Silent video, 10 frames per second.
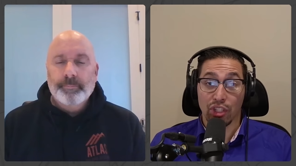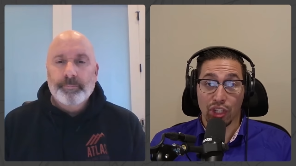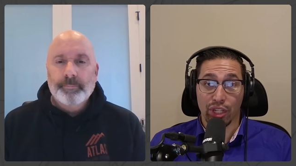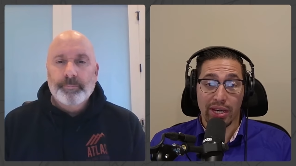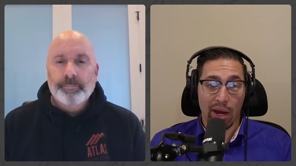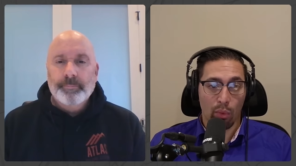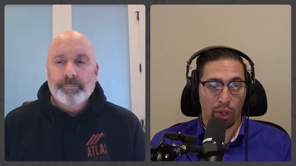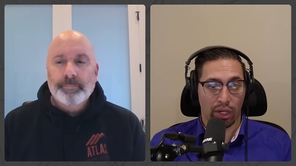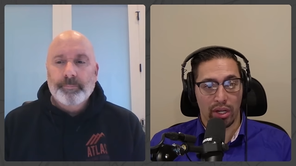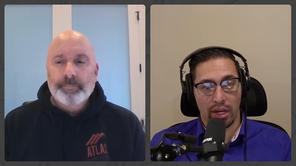Speaker 1: a good
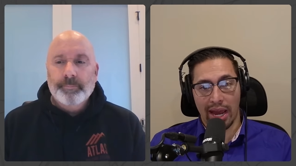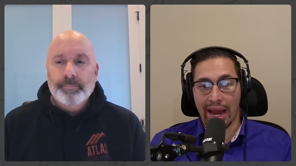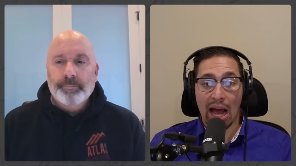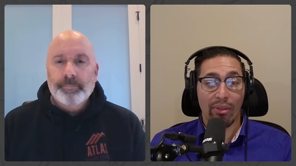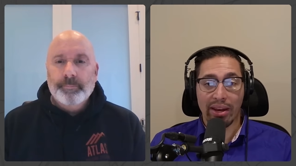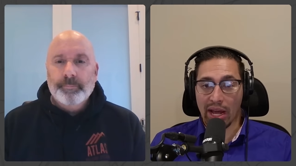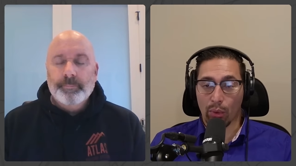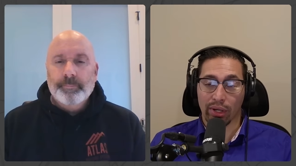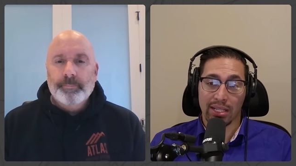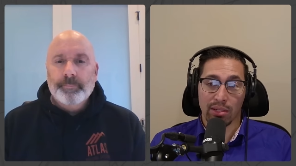network and how that
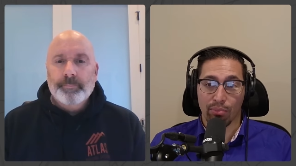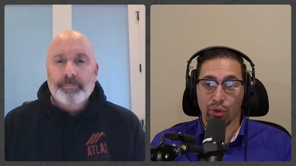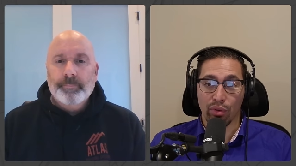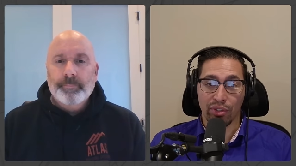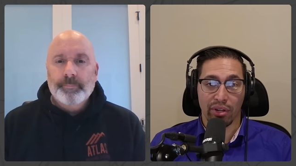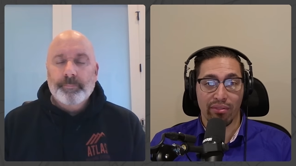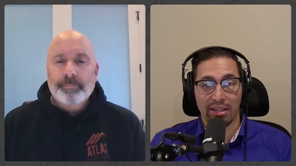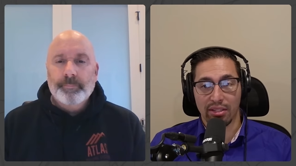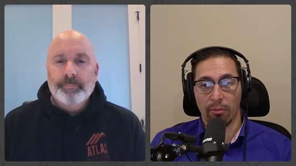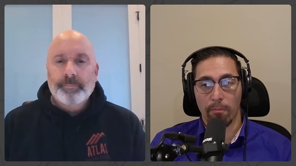network has improved your
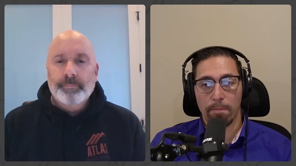investing.